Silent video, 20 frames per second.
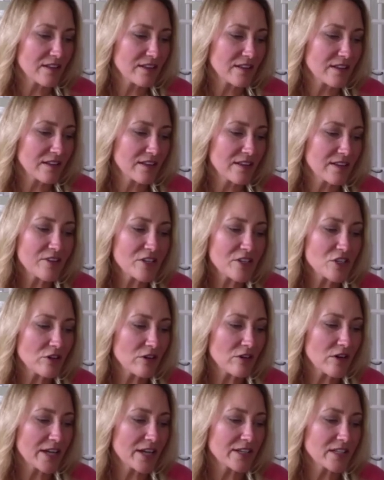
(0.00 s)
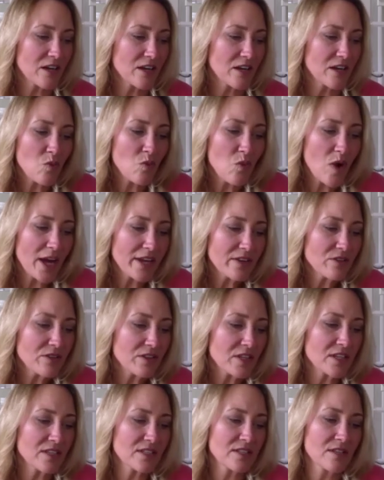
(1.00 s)
give us your idea on why you
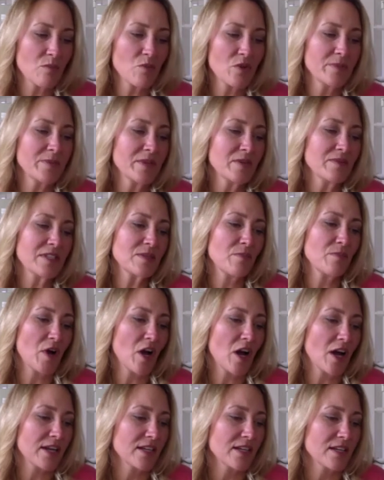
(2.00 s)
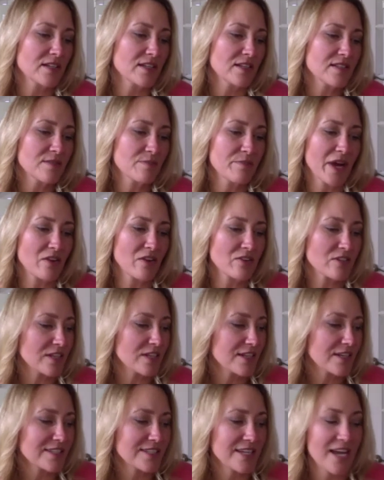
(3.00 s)
think some women's bodies mount
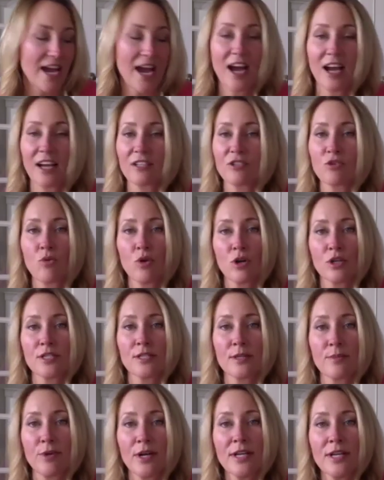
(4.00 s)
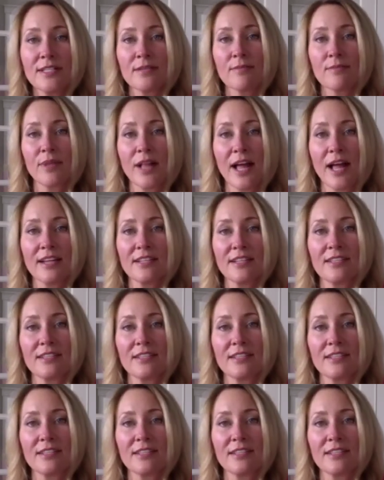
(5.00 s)
an attack towards the breast implant.